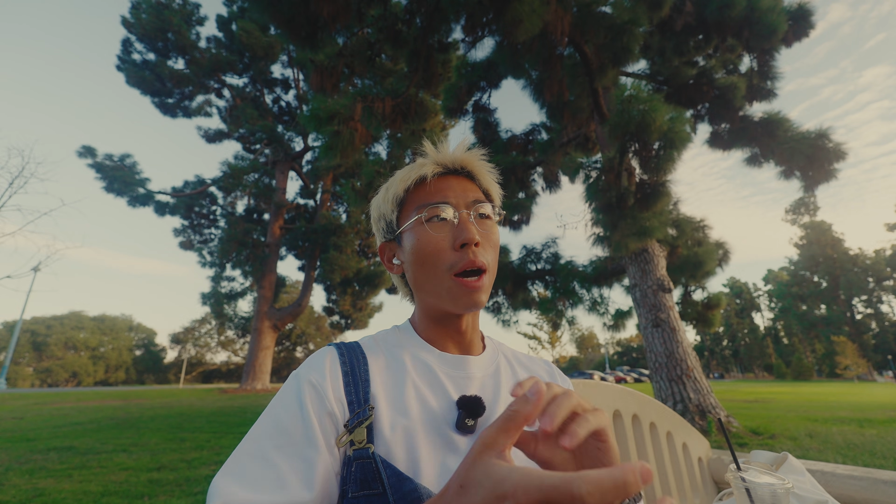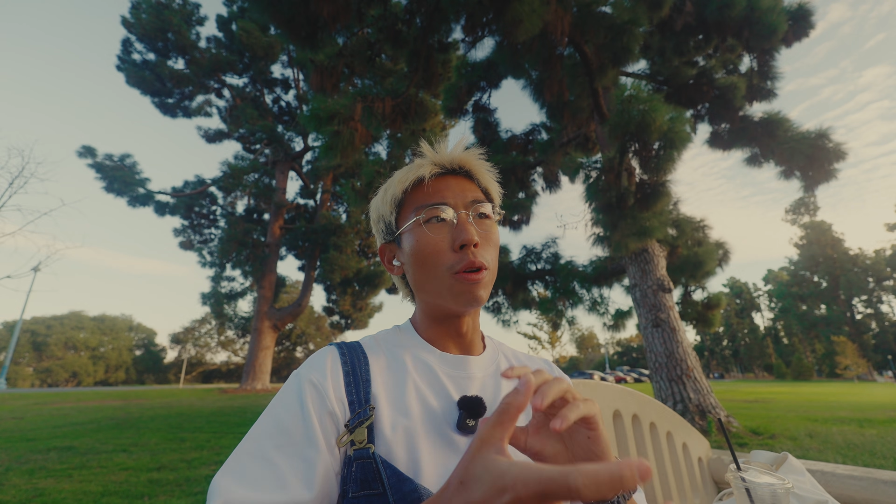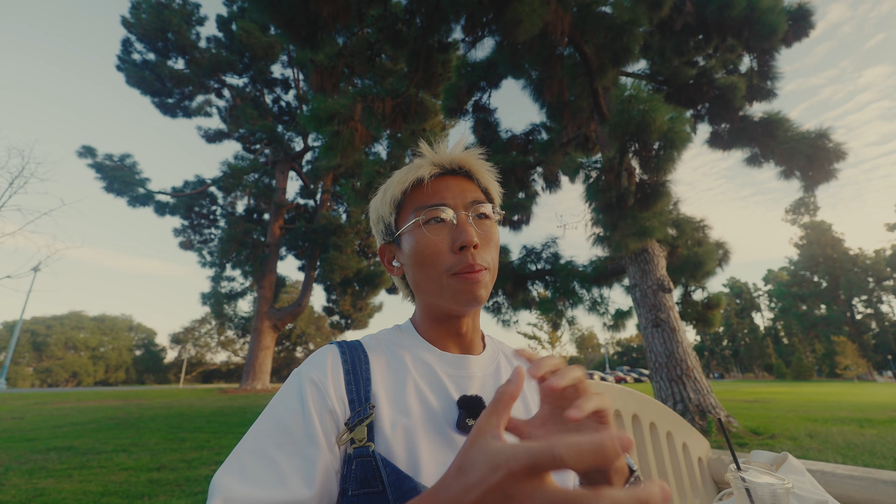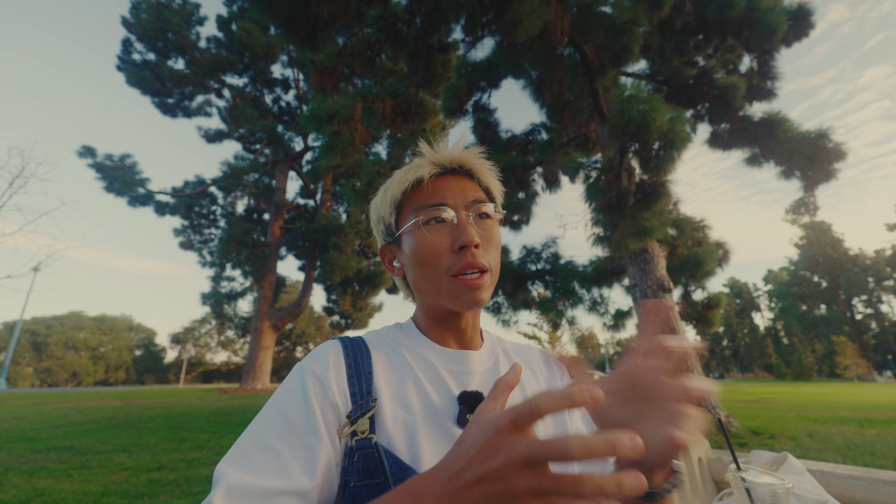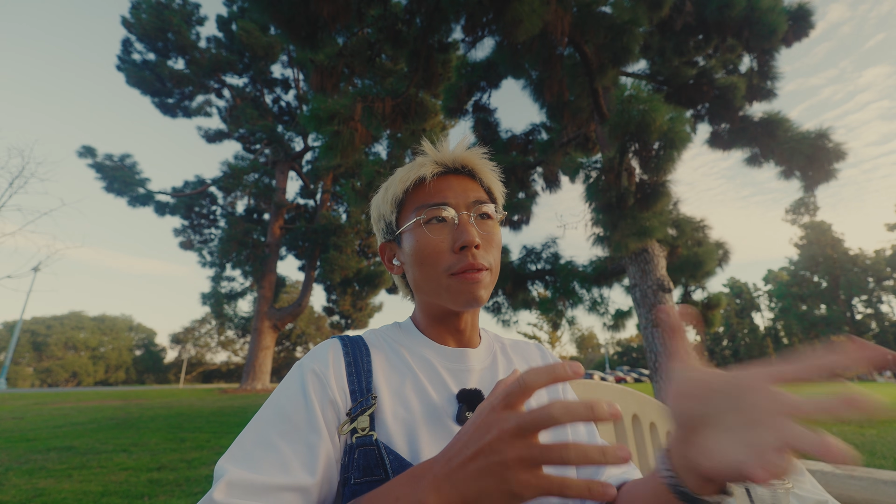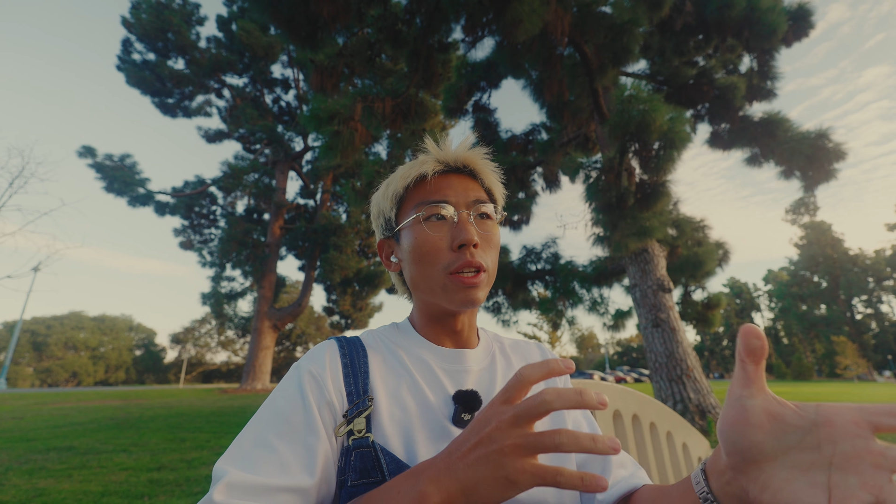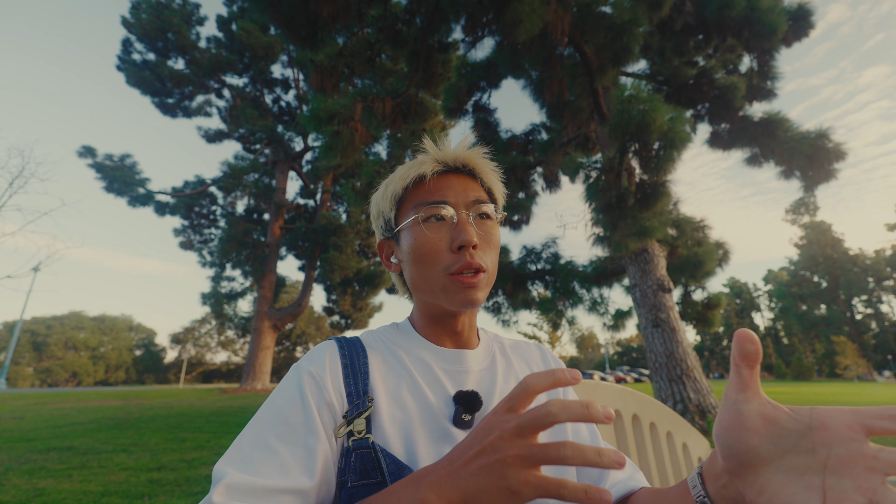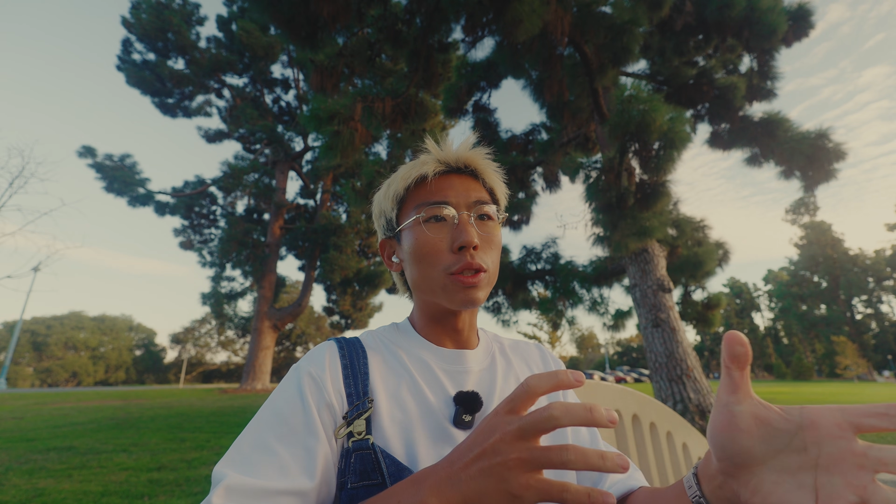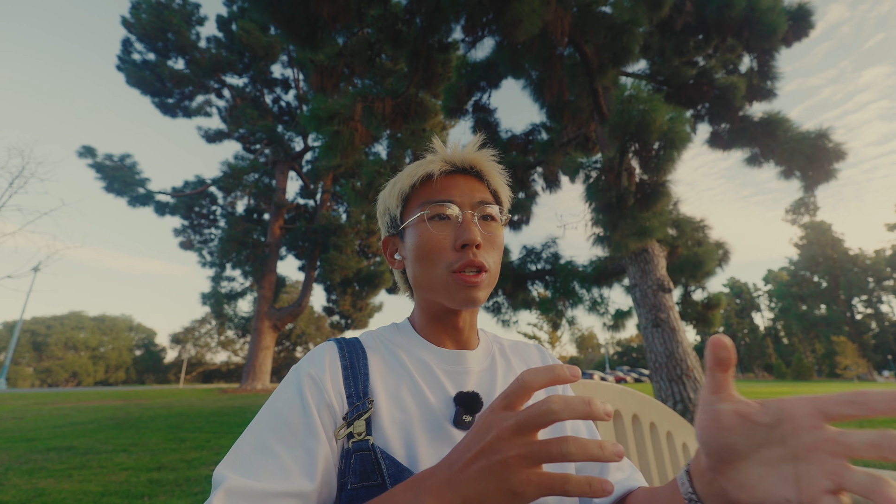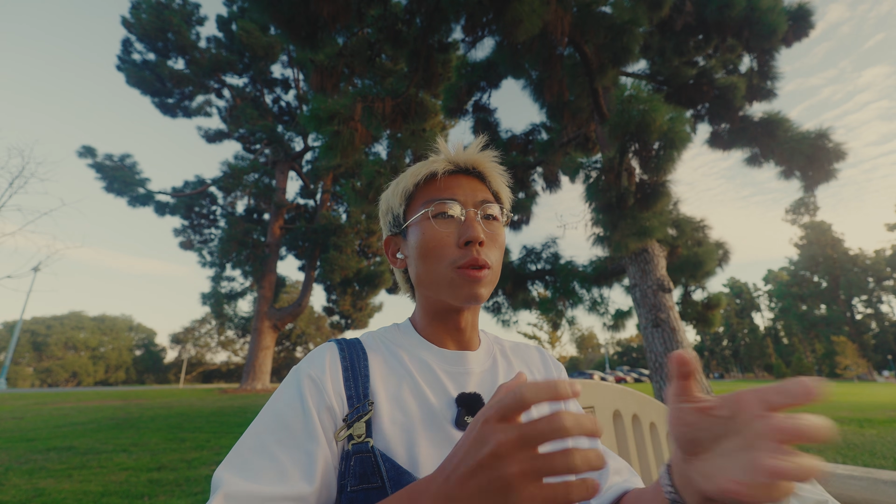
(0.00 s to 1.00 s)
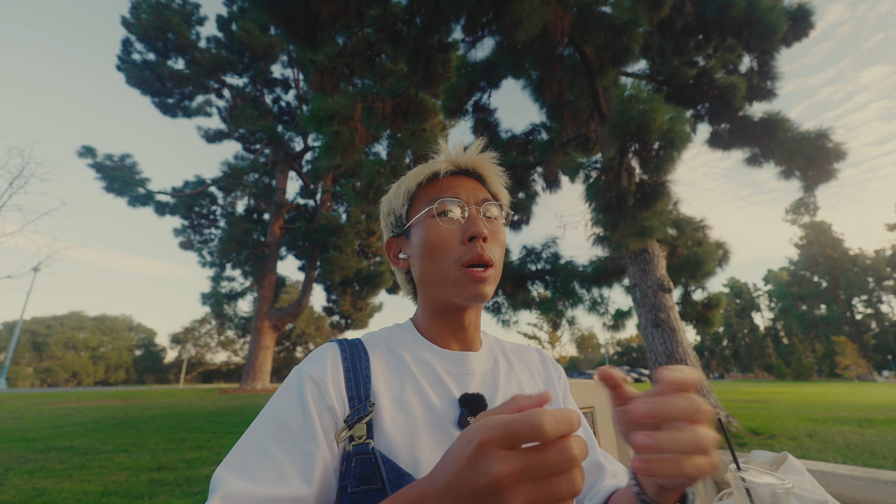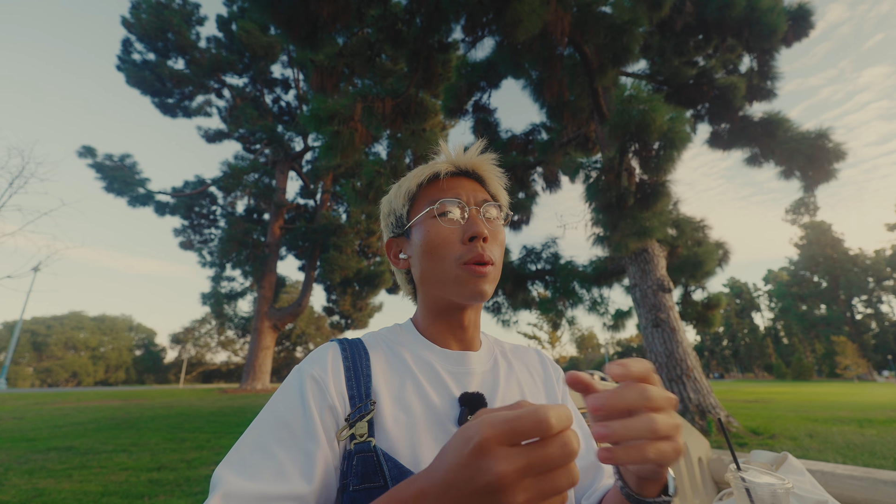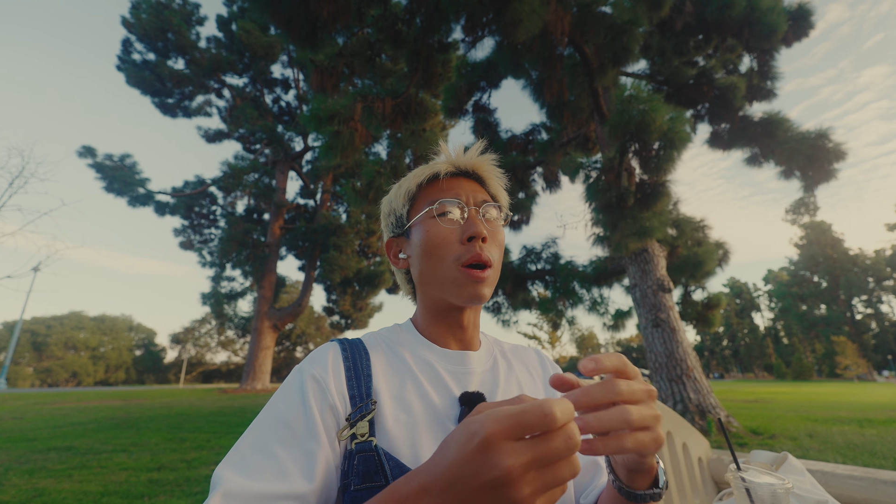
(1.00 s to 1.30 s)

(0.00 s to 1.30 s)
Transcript: I would make a video a certain way,